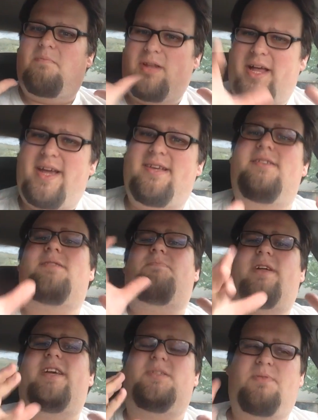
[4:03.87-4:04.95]
Please,
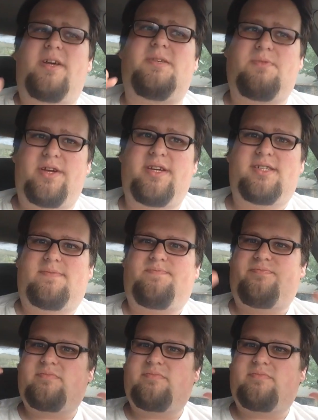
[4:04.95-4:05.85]
please, please, please